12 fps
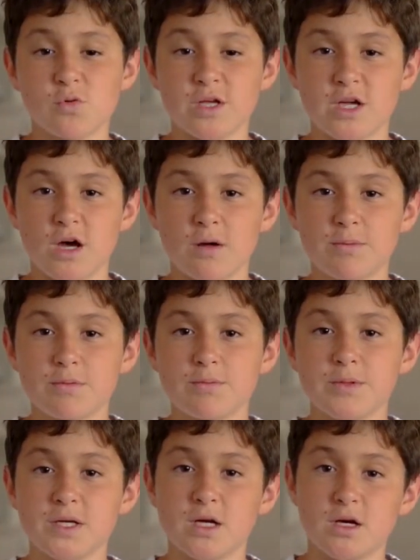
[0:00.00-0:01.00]
wake up
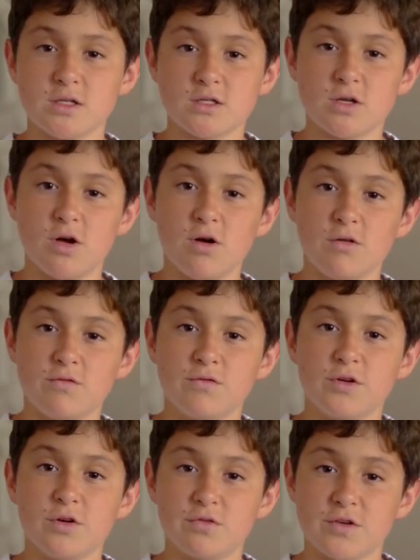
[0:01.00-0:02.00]
because of
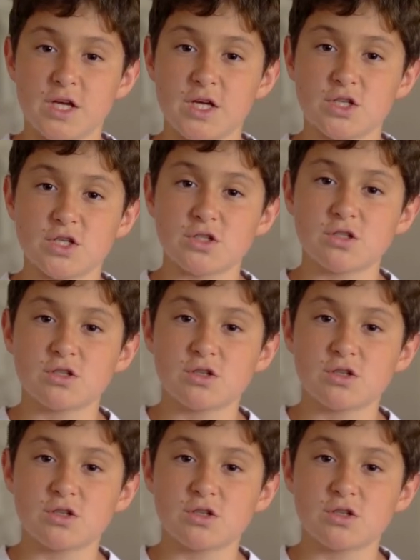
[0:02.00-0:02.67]
notifications.